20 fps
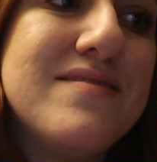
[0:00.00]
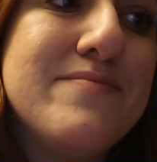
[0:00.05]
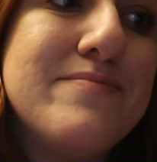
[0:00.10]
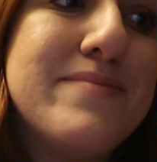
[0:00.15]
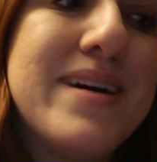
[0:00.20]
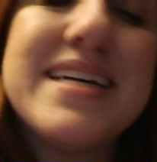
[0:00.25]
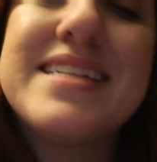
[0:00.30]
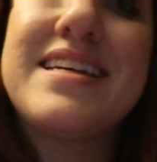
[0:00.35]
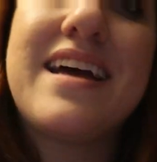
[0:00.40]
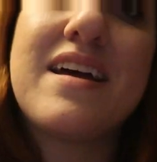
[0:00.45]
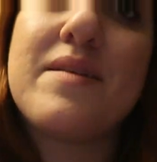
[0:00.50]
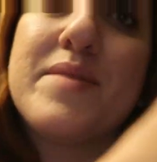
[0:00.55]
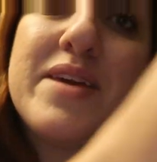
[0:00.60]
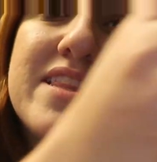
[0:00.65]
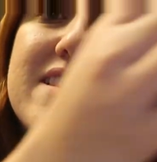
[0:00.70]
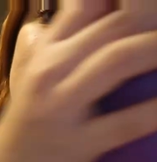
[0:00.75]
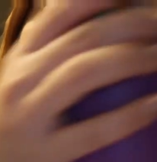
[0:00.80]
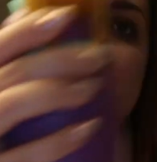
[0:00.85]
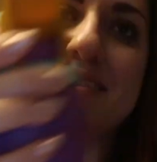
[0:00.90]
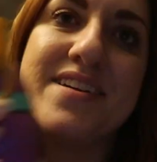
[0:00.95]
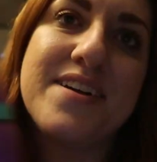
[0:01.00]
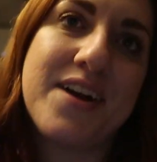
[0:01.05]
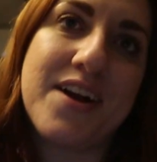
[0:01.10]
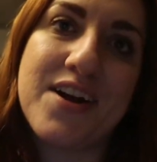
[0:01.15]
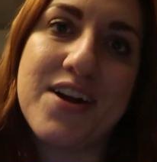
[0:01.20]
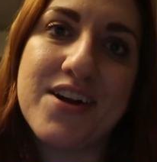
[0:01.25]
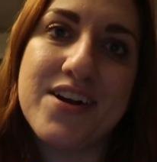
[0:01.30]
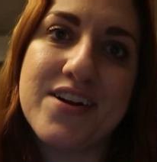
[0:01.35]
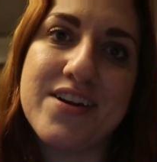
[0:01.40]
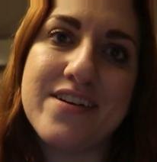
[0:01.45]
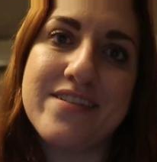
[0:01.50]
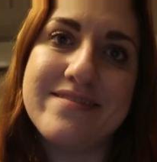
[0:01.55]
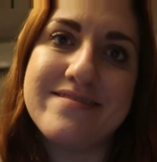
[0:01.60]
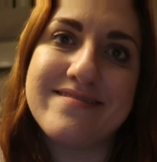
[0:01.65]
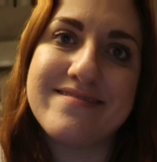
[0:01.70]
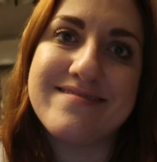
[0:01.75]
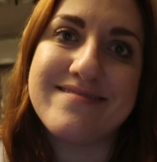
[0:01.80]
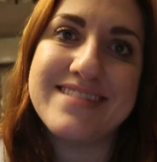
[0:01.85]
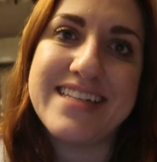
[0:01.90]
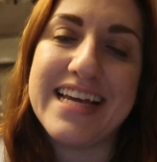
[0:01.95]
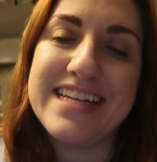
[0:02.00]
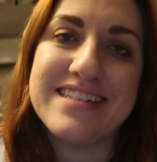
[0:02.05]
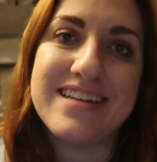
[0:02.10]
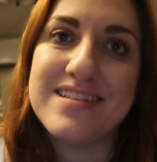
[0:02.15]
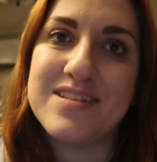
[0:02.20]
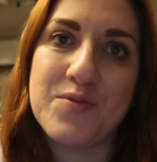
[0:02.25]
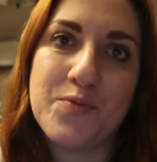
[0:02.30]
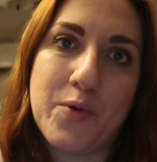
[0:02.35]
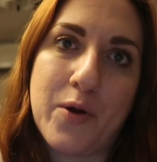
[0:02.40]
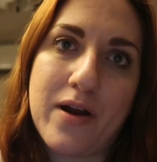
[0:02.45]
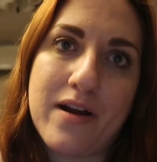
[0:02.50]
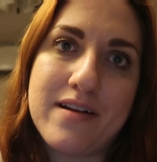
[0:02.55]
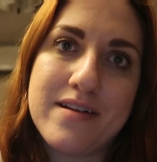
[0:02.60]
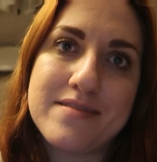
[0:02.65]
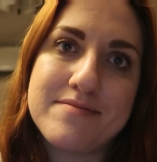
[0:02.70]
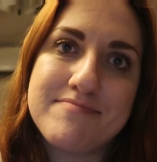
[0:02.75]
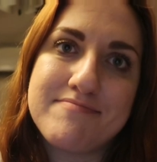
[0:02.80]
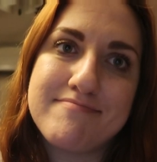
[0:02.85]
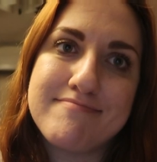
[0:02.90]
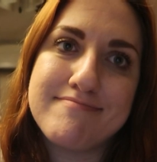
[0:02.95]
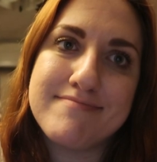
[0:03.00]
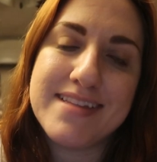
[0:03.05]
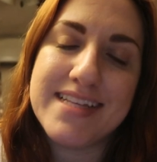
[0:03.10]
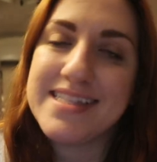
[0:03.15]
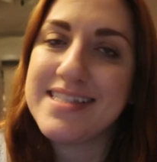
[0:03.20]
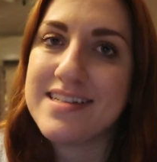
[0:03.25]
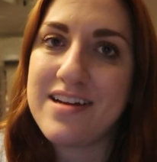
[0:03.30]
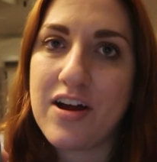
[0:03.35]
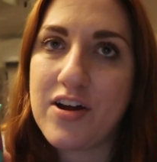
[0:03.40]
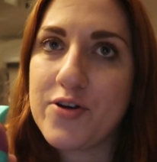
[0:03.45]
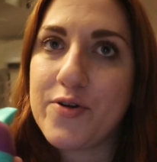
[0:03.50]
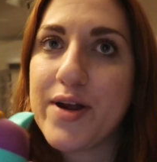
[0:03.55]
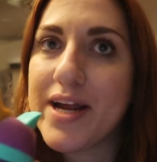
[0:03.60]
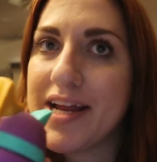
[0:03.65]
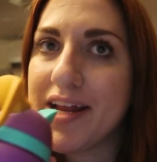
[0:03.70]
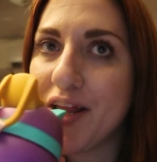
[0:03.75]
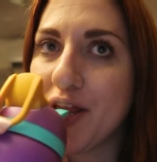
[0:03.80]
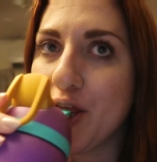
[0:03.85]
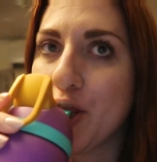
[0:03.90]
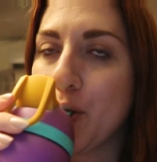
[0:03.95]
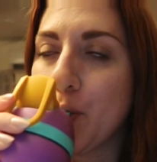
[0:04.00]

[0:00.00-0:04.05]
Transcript: My timing this year, it doesn't work. It's not great,